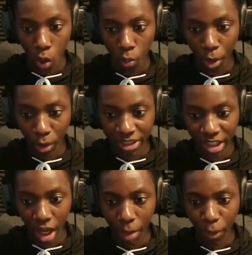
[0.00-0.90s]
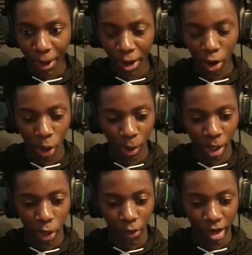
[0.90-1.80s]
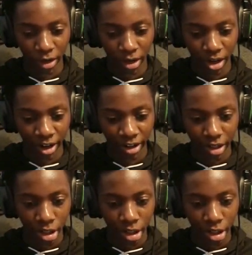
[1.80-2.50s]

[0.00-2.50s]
bro. We're actually up right now. Oh no, we're not. No, we're not. All right.